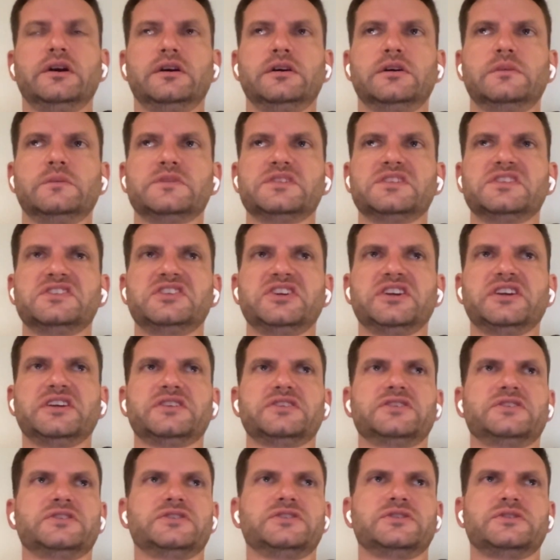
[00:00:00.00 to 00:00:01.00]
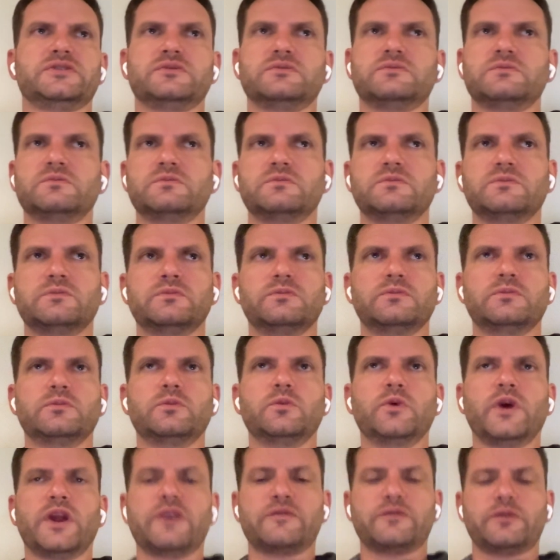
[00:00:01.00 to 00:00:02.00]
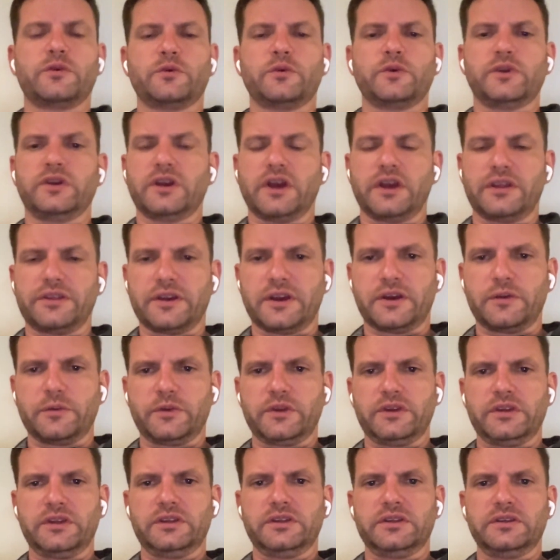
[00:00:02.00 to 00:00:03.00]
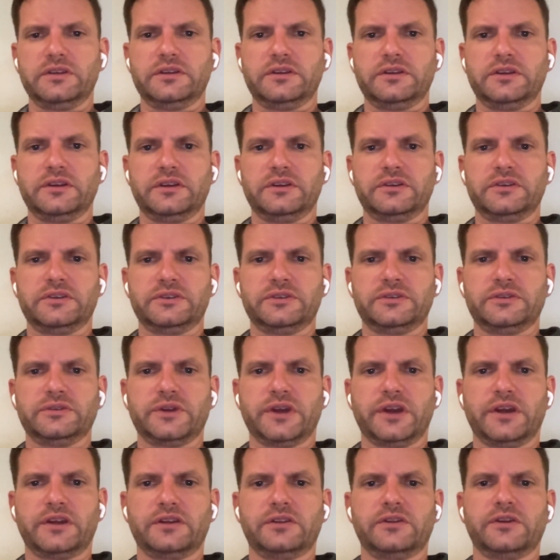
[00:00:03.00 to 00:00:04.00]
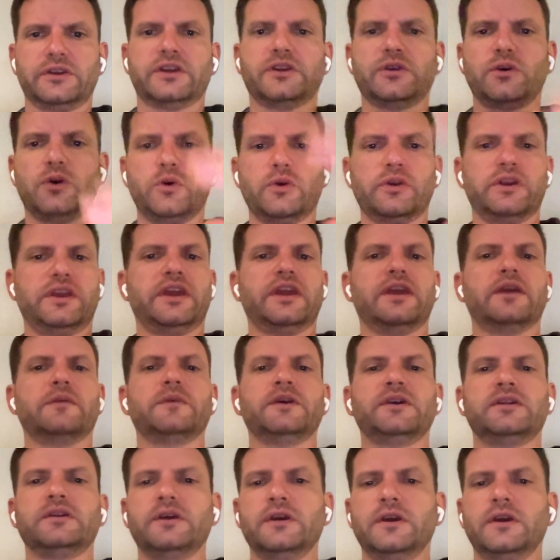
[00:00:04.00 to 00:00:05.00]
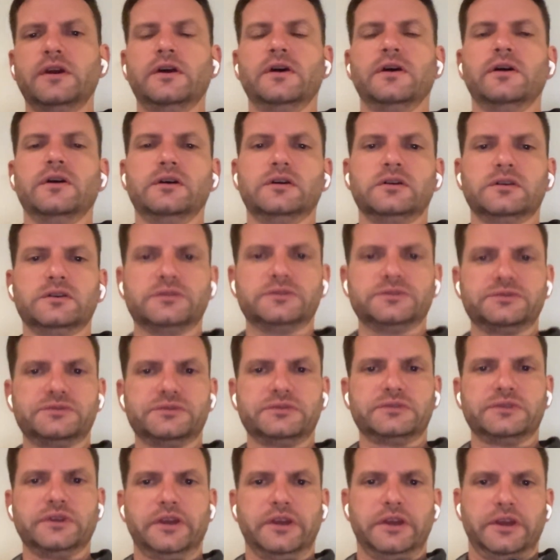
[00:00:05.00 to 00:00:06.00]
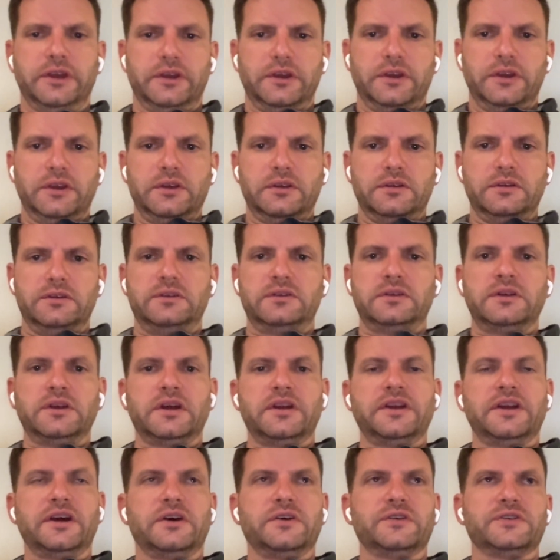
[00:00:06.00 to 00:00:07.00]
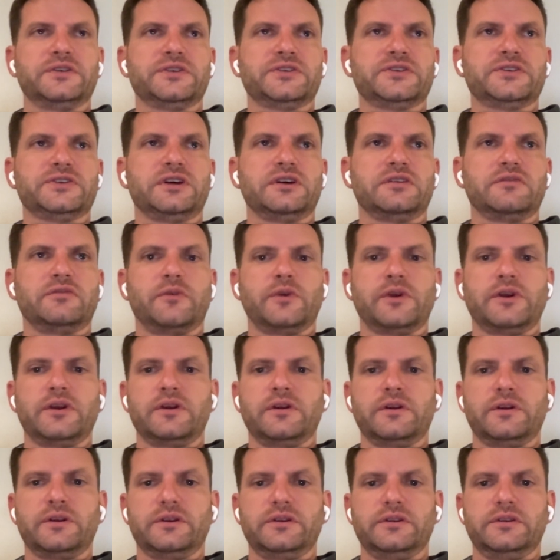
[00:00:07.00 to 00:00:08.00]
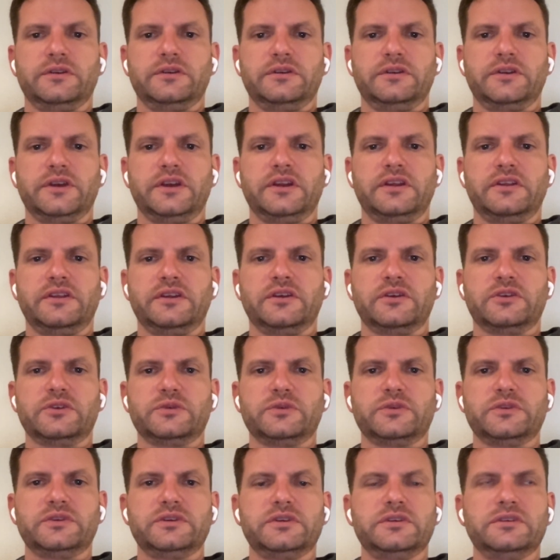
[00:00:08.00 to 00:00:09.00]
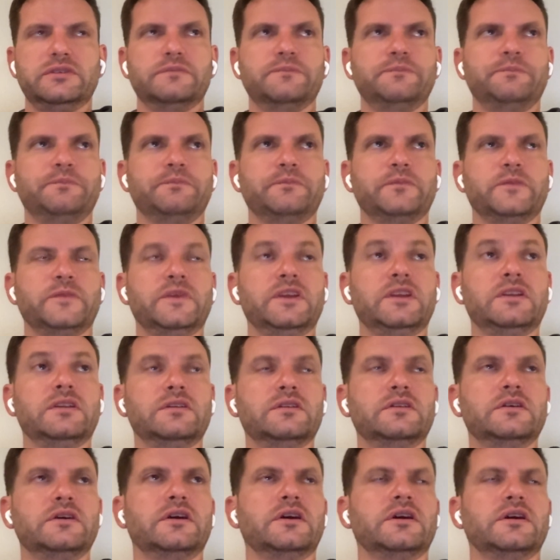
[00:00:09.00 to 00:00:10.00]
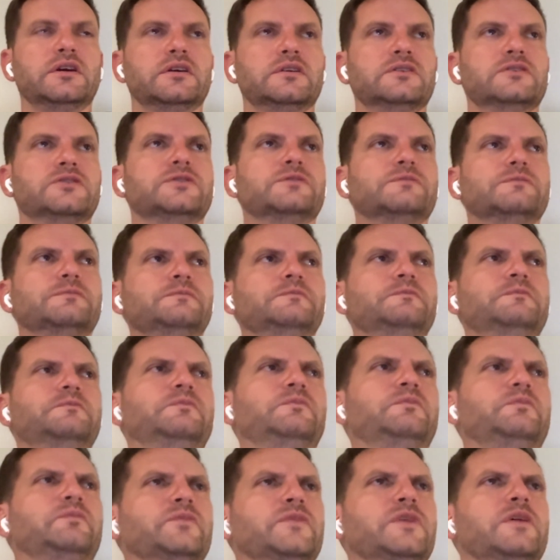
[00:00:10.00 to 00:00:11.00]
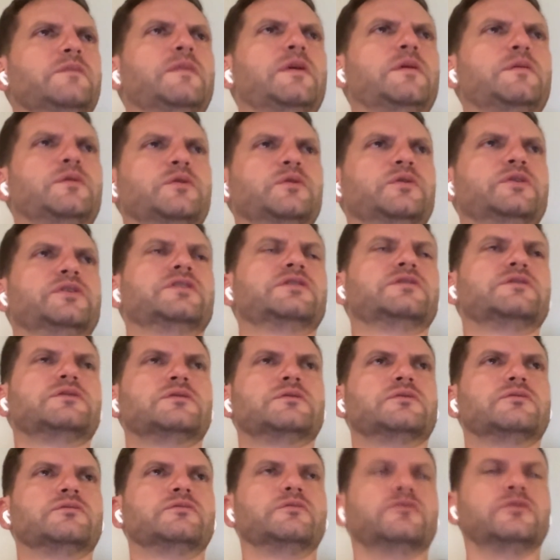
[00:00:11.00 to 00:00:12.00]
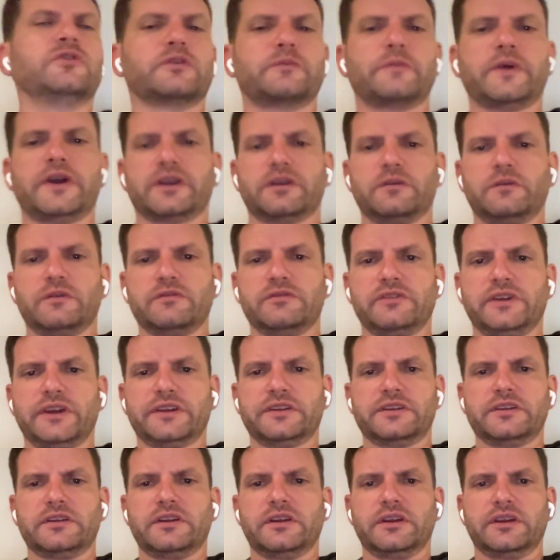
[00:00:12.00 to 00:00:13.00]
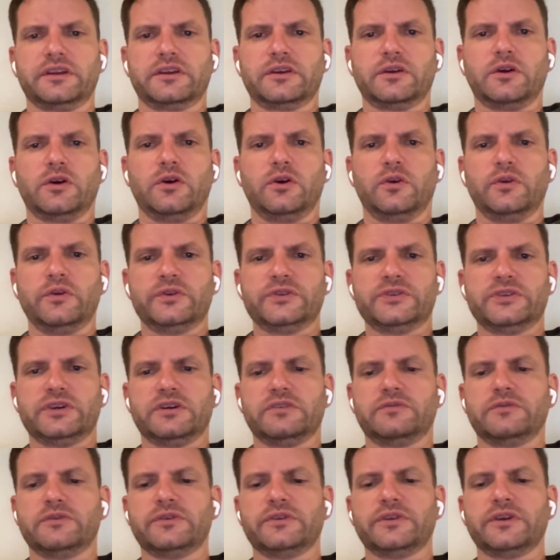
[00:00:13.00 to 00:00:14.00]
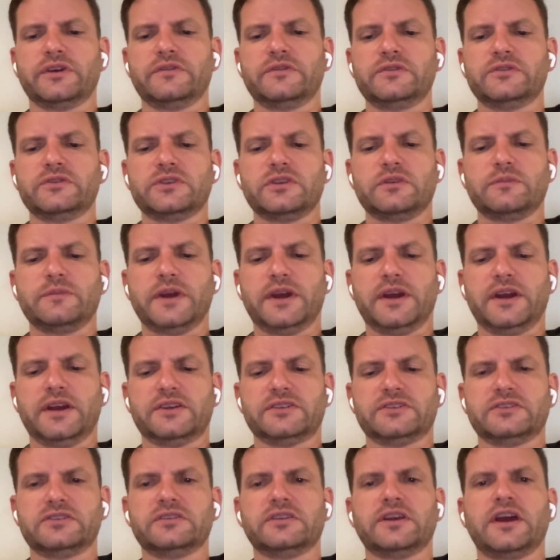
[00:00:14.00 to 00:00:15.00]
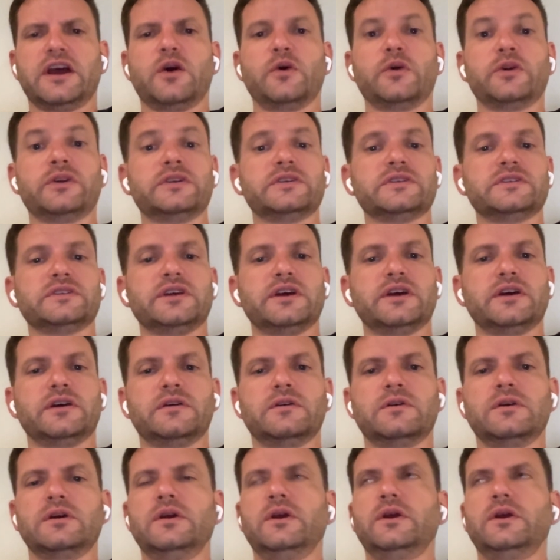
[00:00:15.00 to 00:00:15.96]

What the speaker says: suggest whatever I thought we needed and to kind of look at a whole gamut of analysis software and anything else needed. And it made me really look back and reflect on like all the software that I've used in the past and how it is now.